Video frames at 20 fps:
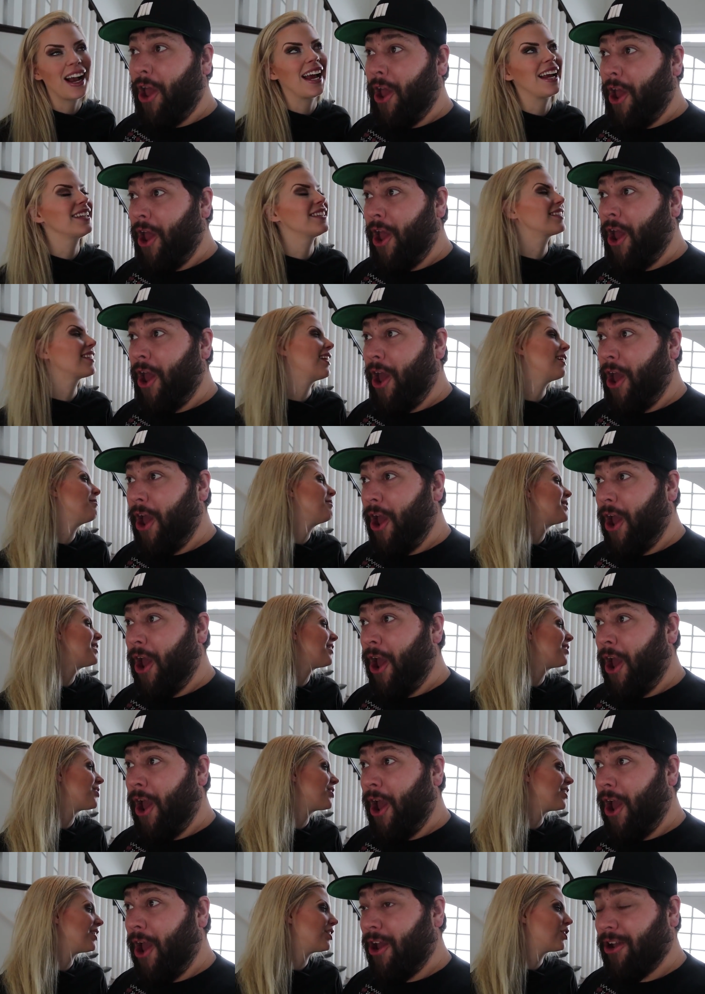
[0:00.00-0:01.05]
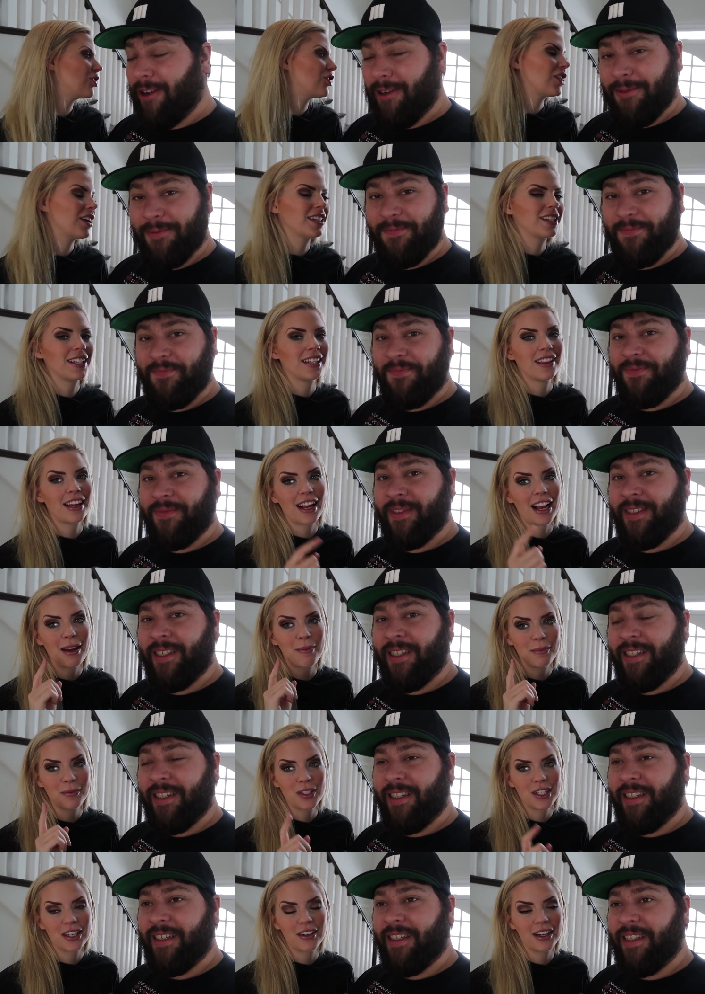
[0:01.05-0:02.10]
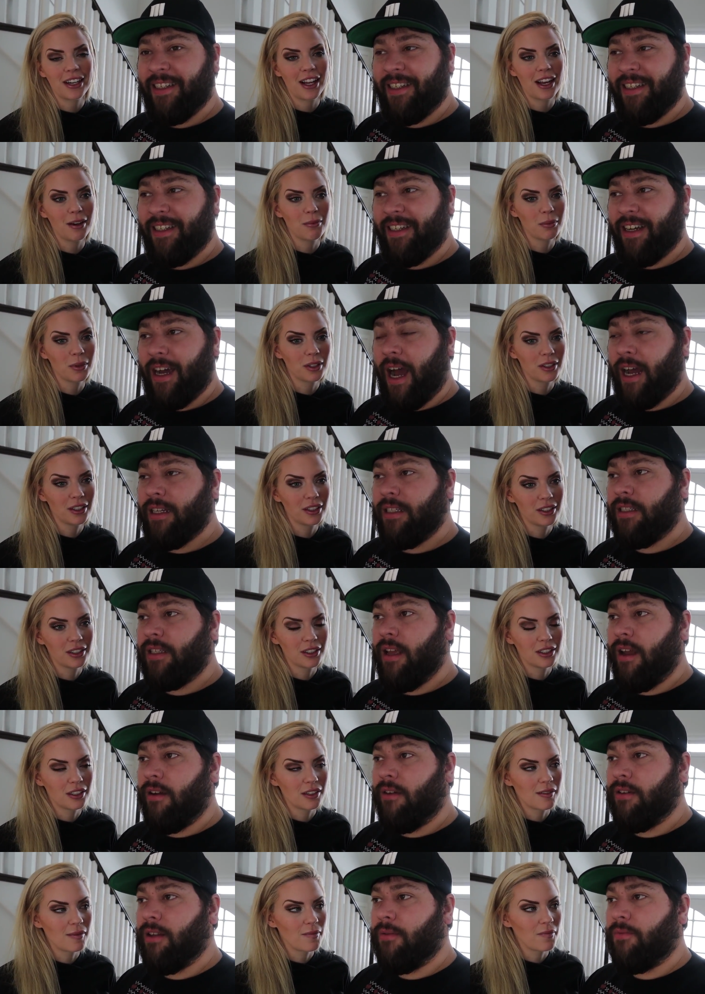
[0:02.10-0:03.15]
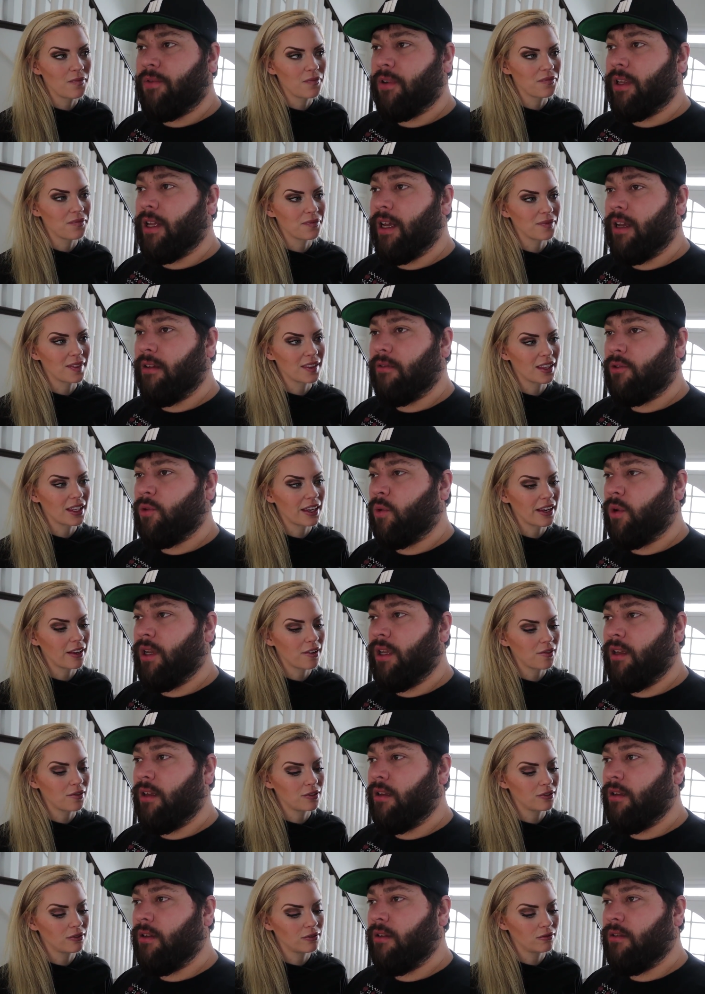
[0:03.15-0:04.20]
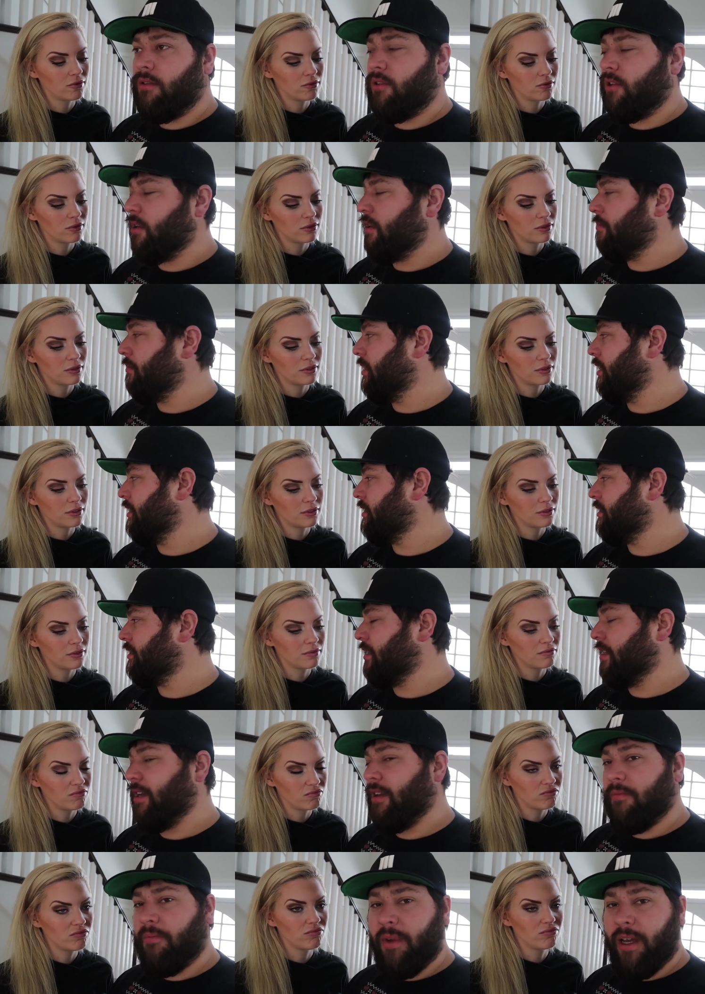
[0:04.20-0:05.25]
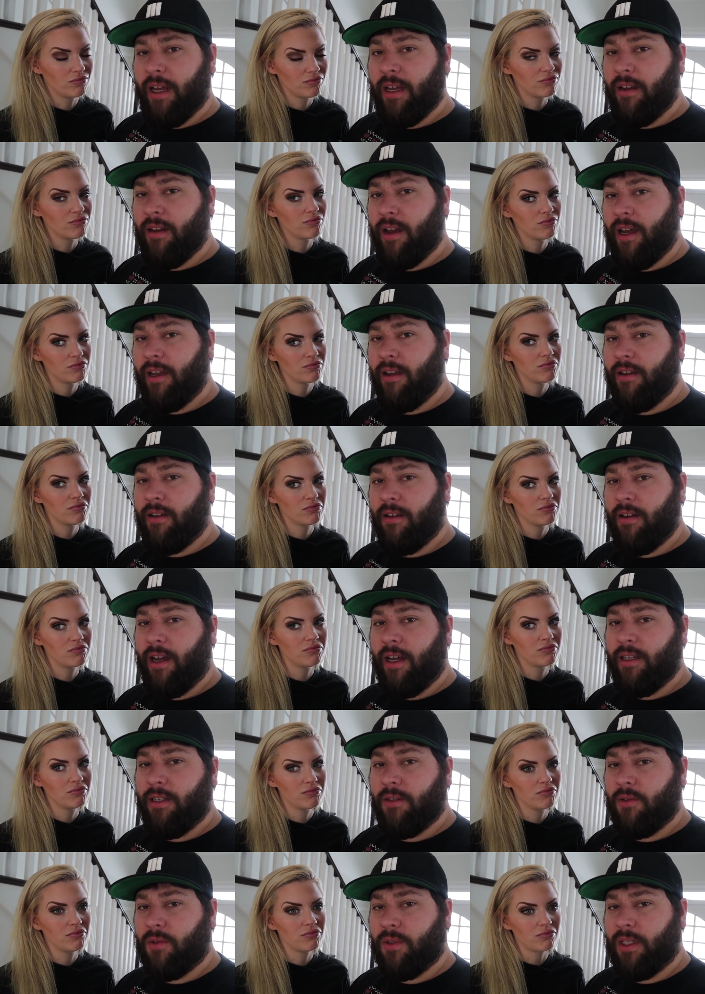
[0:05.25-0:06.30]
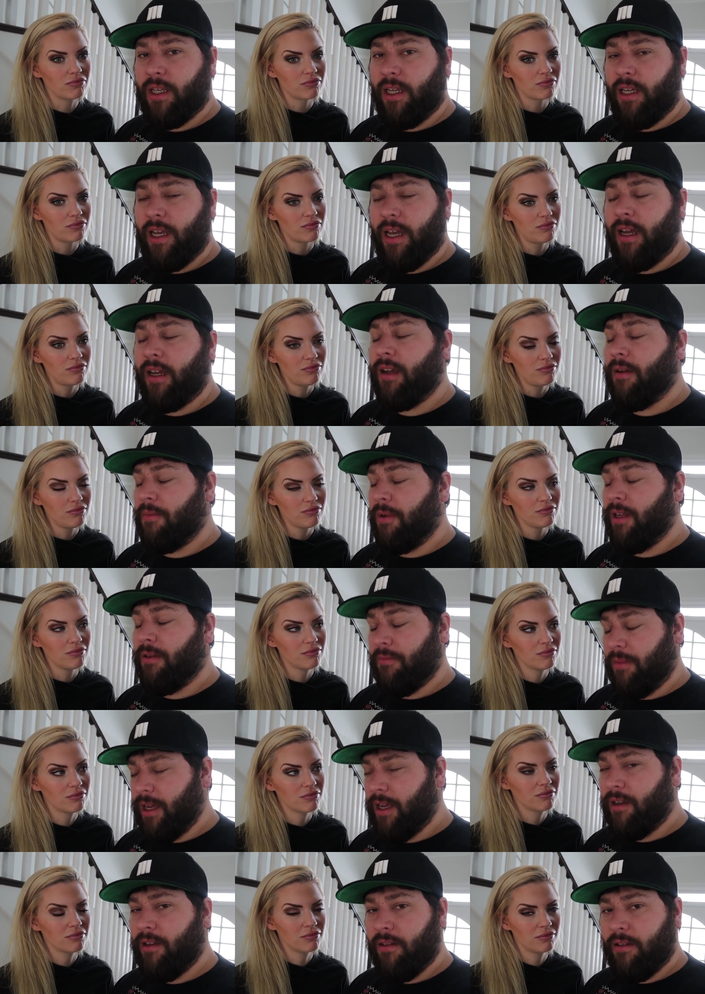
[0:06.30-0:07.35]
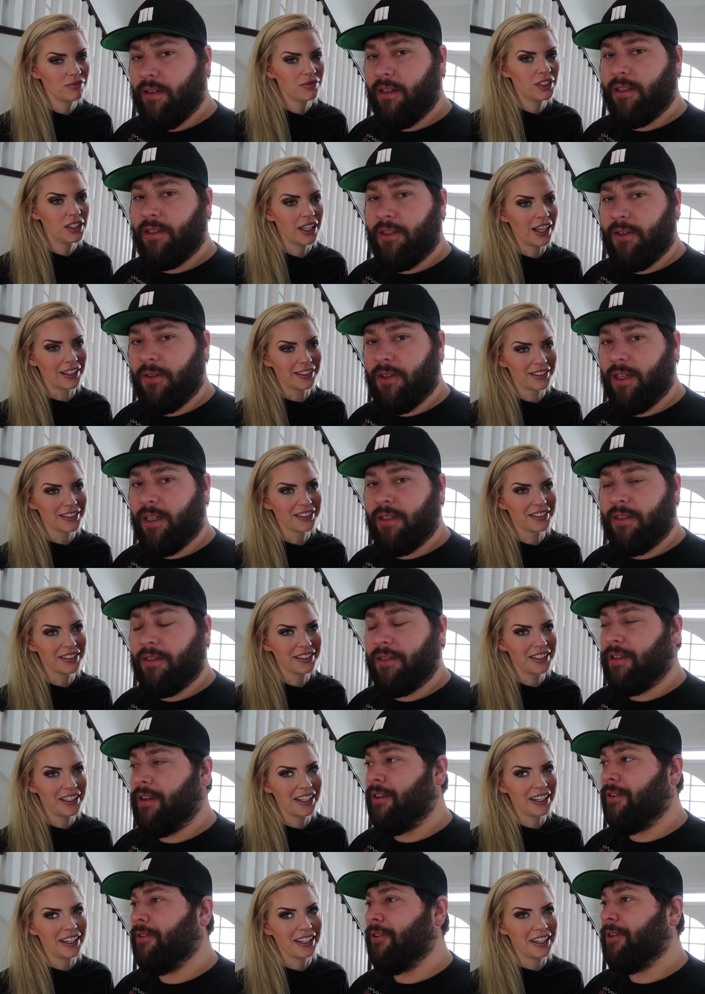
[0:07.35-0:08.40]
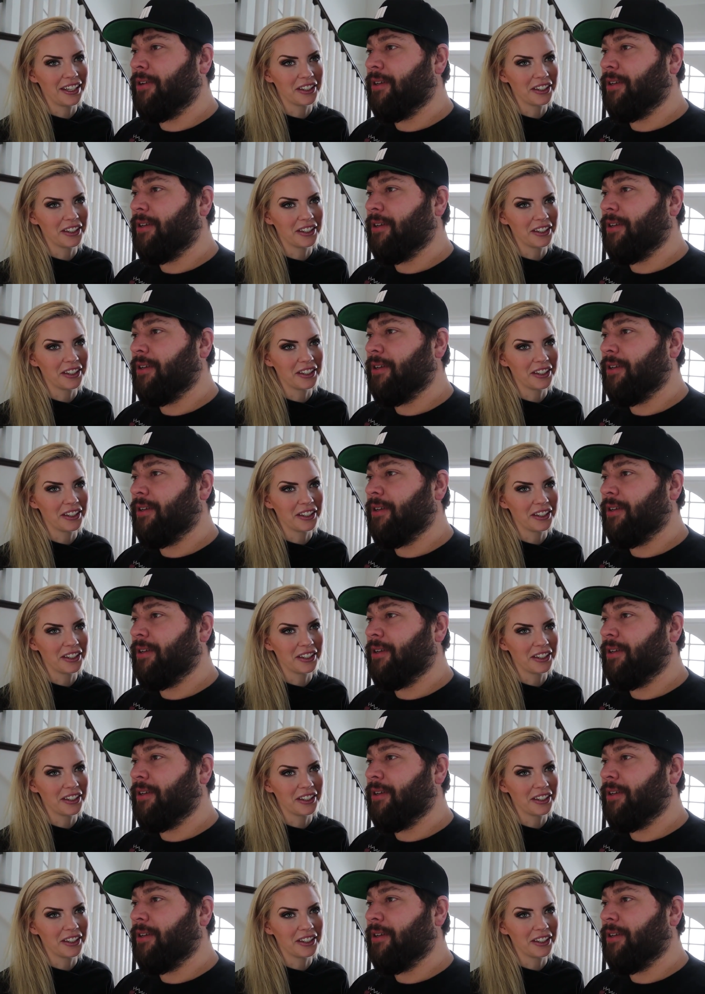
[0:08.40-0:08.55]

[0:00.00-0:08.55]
Speaker 1: guys. I'm it's stressing. Like I'm tearing up.
Speaker 2: I snuggled them for like 20, 30 minutes today in bed. I could I just was like, yeah, come get in bed. Let's yes, do this. So. Get in